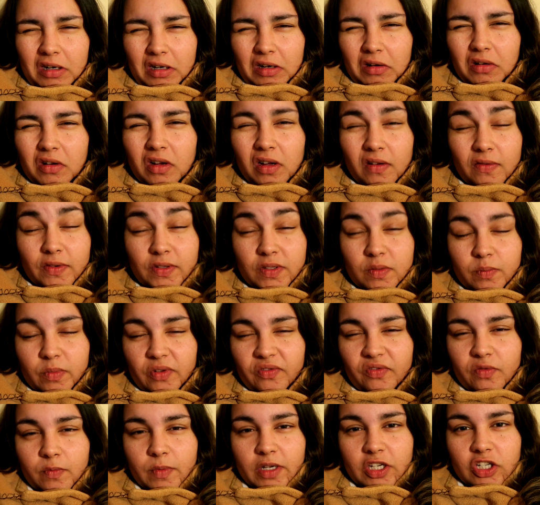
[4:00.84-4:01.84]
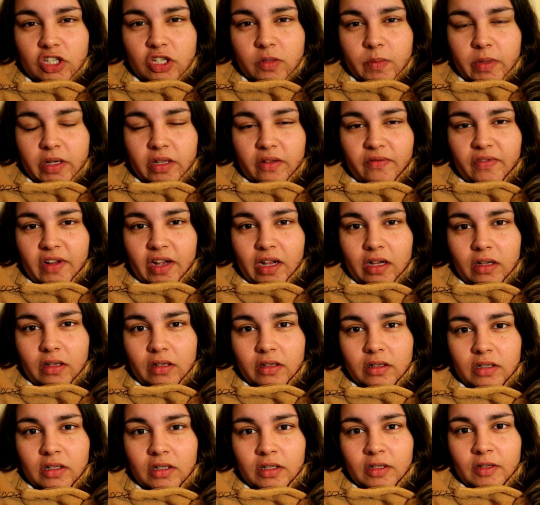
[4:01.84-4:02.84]
uncover some information about the
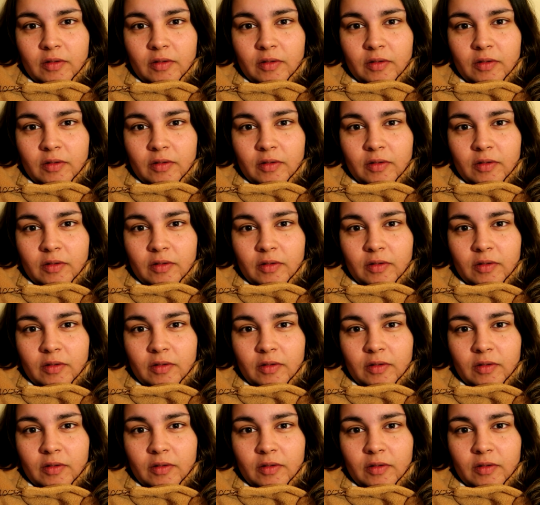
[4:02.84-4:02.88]
Valg,